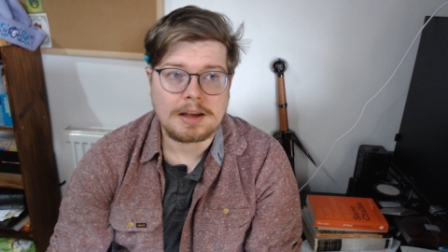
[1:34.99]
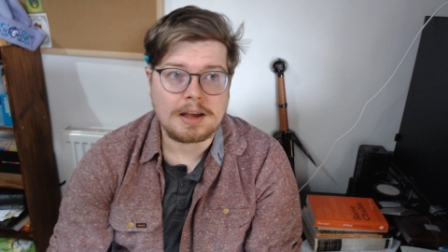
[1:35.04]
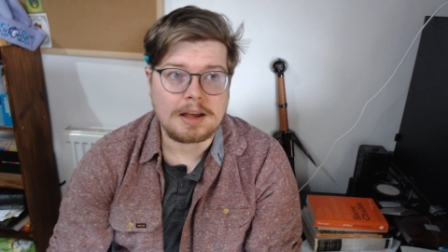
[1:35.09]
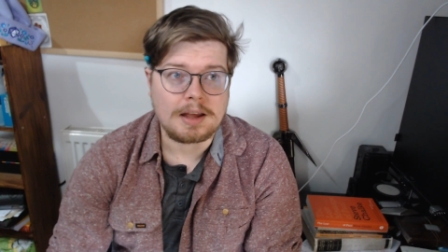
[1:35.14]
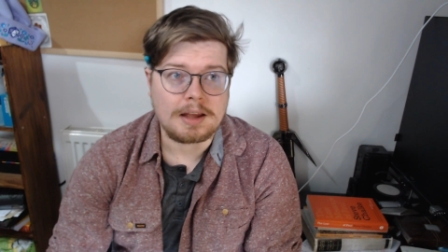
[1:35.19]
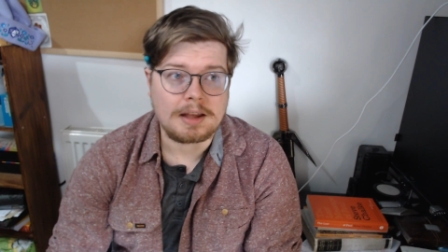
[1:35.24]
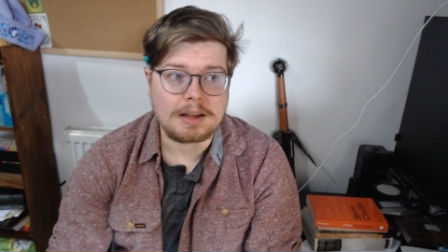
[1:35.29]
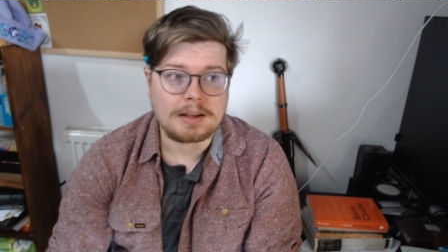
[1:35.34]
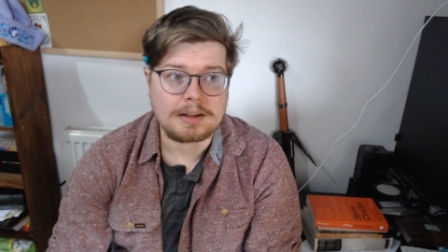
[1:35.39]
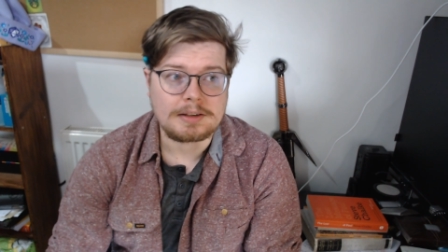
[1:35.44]

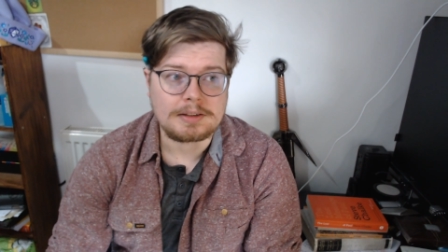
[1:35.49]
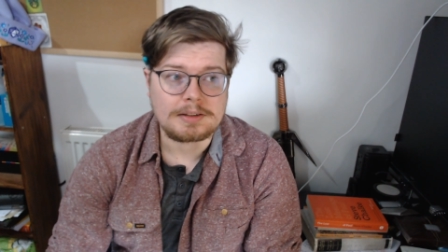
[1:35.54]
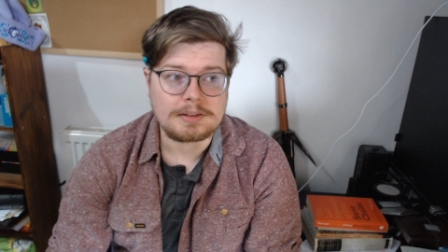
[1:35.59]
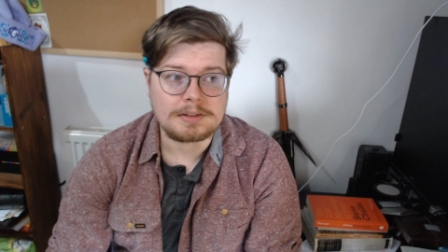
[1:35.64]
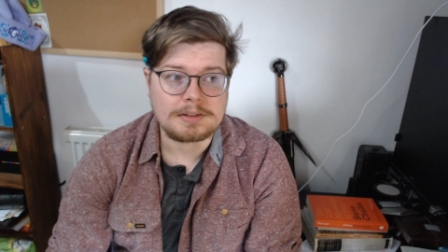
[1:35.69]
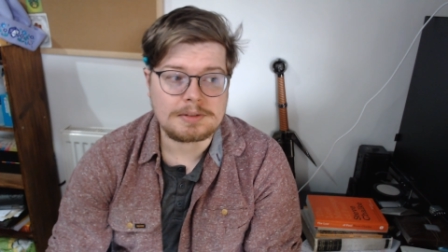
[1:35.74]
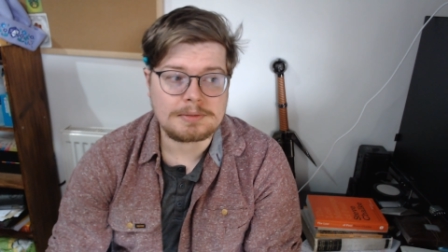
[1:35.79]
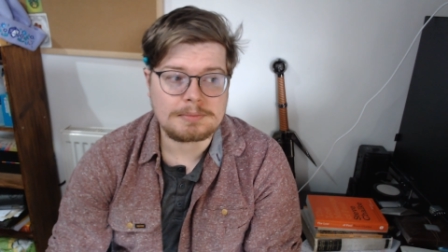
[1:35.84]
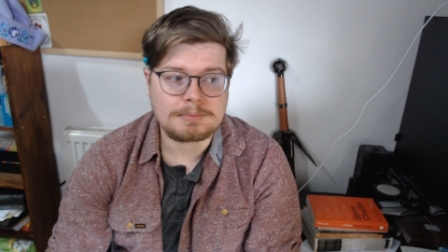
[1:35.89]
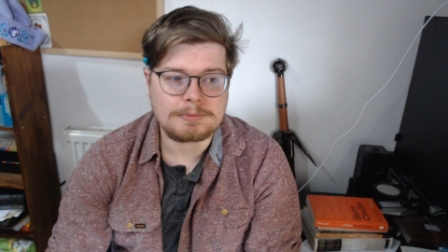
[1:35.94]

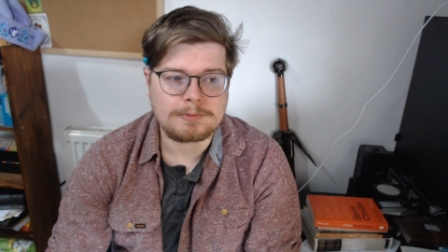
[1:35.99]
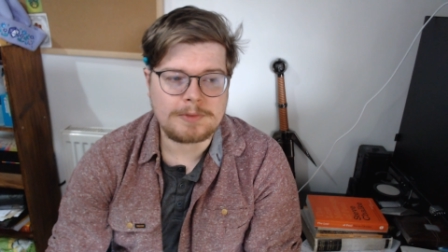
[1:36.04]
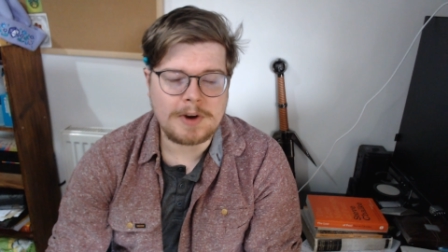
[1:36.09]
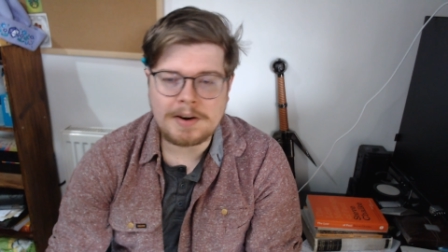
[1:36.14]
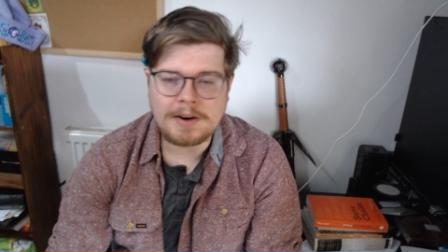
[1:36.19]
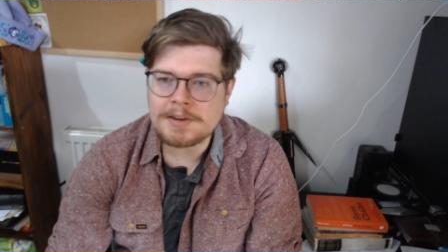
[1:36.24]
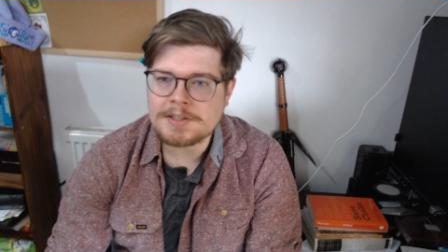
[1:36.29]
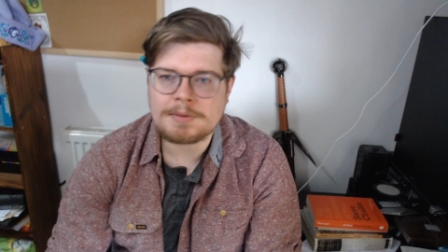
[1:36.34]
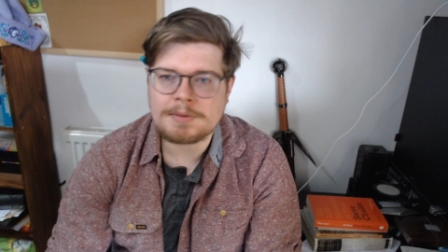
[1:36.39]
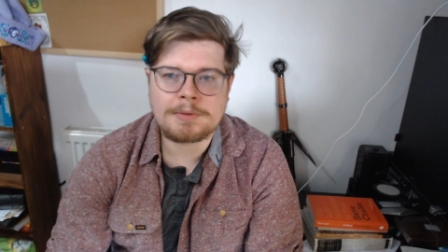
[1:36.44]
and
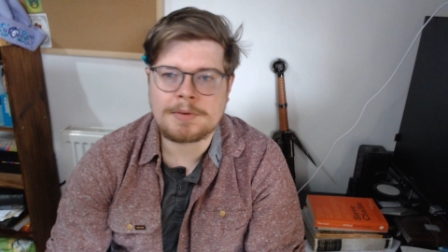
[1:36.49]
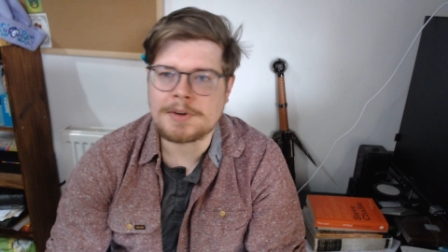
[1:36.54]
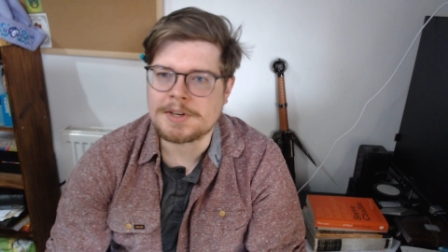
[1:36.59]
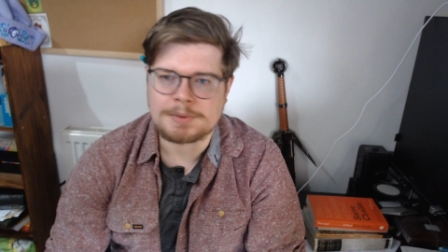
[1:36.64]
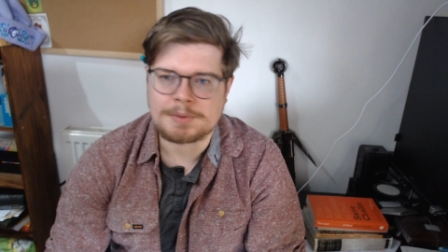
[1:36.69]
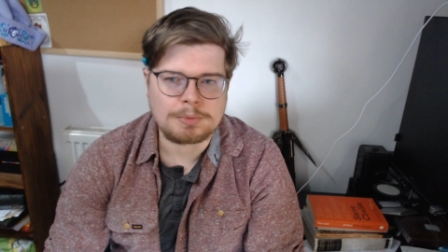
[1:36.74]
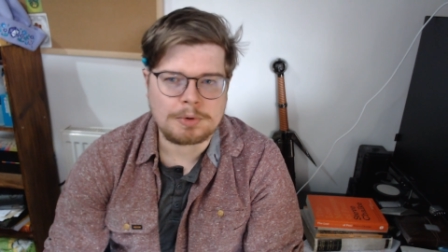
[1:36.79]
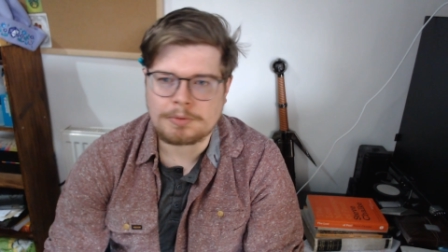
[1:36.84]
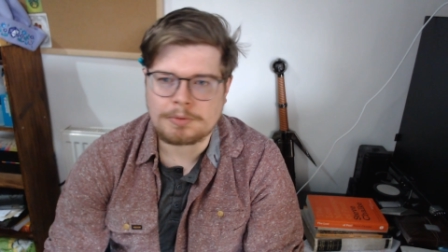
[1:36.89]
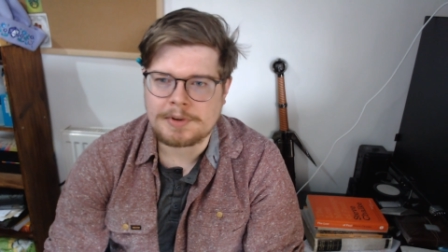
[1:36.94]
various other things
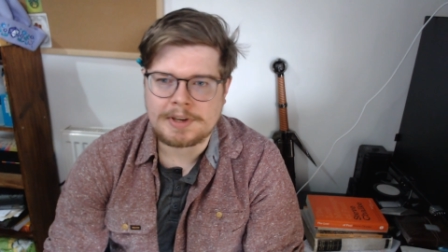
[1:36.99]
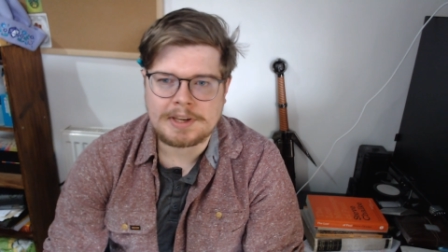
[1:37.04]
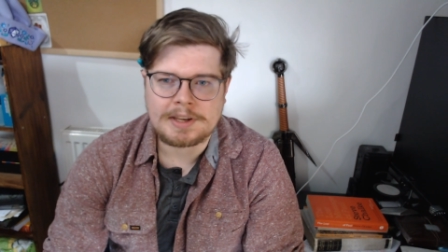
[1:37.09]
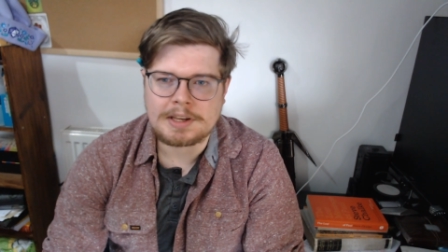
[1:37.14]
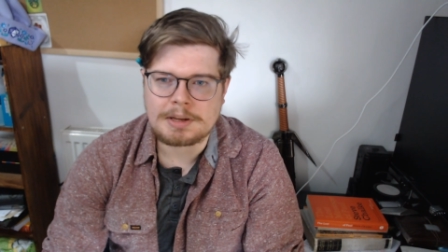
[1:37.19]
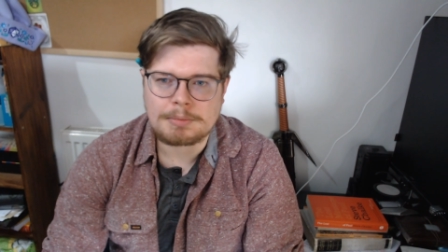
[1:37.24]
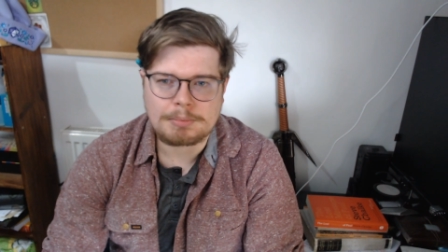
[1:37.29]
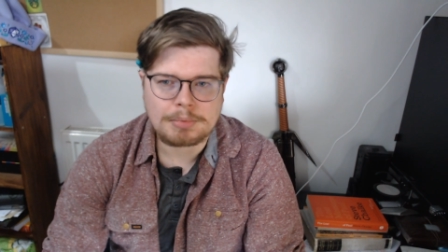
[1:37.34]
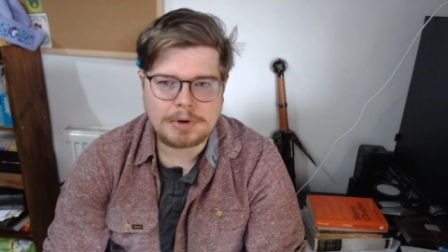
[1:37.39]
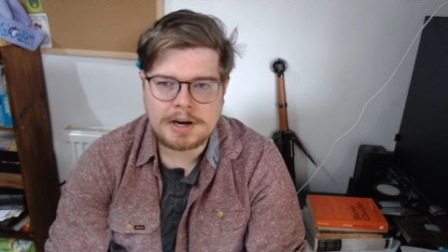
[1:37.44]
that we're all
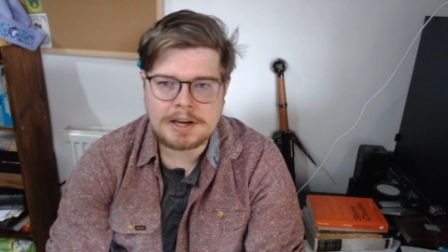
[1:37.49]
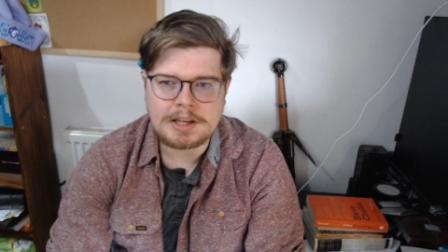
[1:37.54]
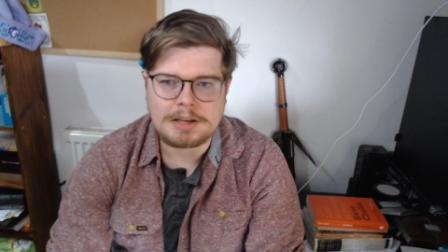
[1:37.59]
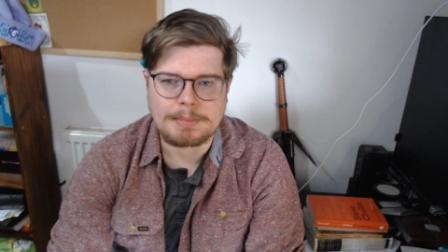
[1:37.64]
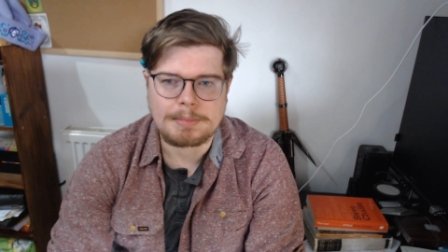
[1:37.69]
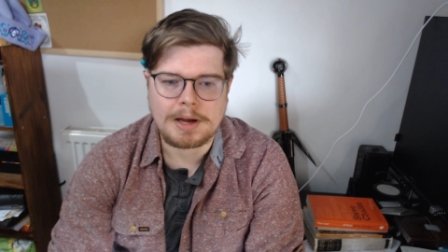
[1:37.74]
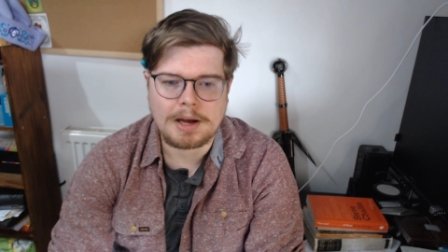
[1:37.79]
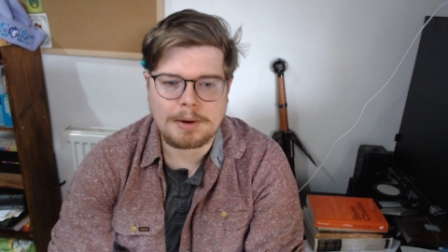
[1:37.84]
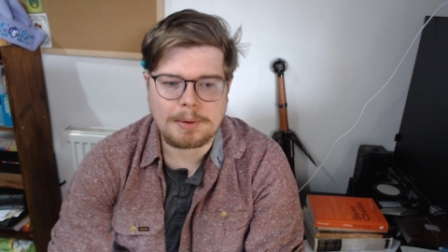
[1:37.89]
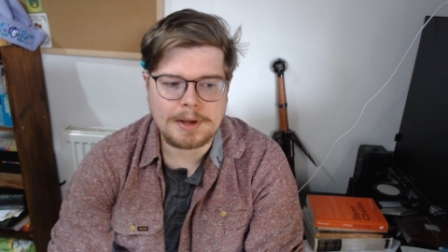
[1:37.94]
thinking and praying
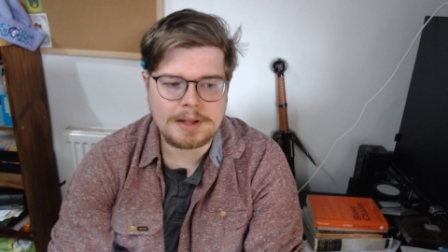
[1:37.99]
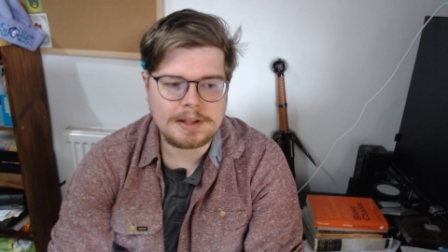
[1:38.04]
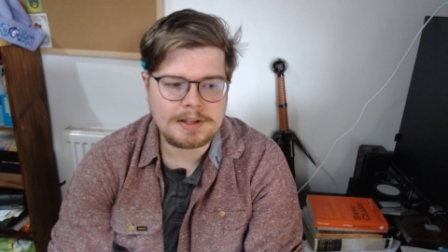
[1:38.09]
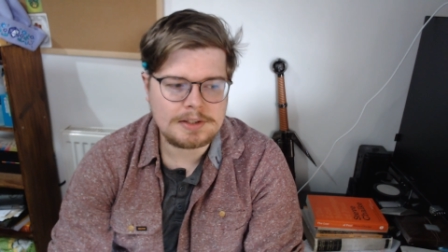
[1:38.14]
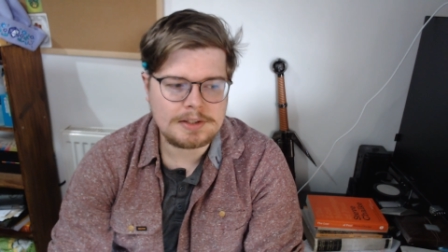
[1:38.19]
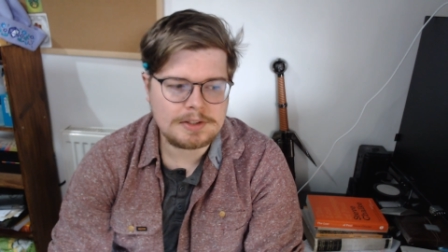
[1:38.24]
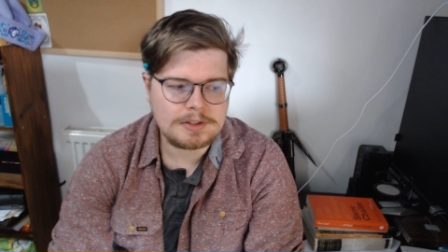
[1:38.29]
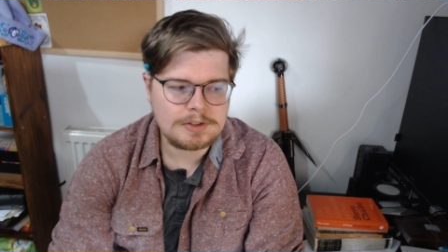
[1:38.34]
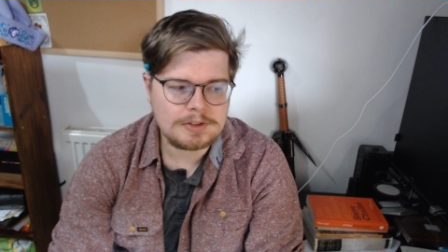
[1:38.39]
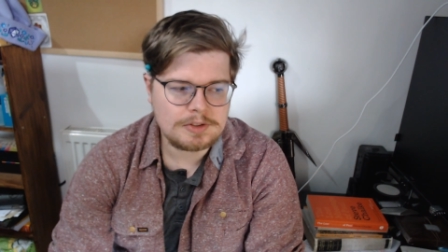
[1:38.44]
about.
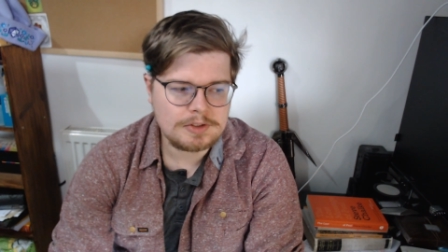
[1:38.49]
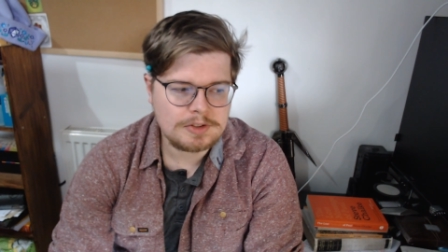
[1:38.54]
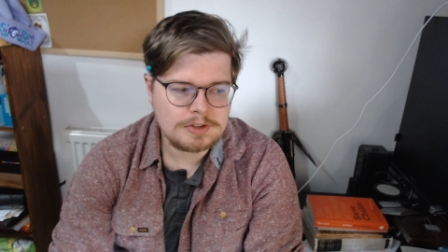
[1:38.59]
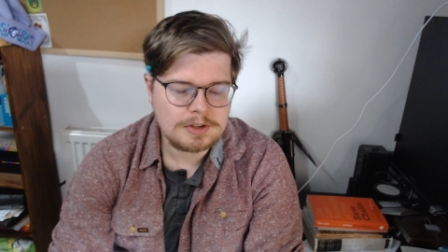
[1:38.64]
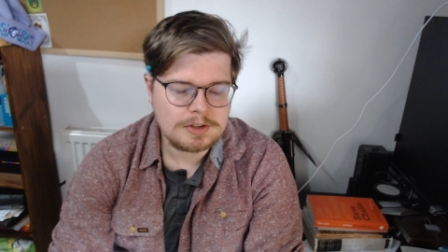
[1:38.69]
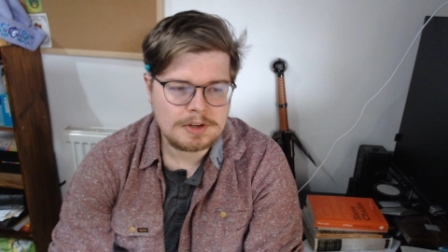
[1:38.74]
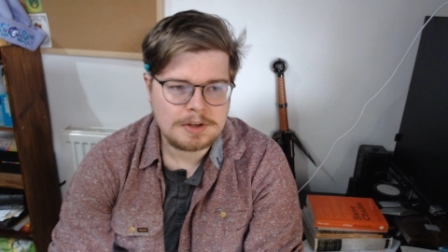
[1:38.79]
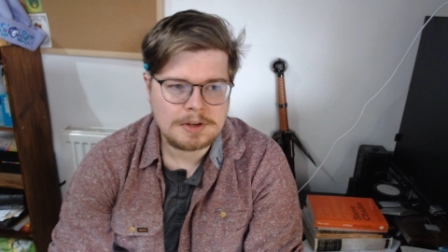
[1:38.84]
And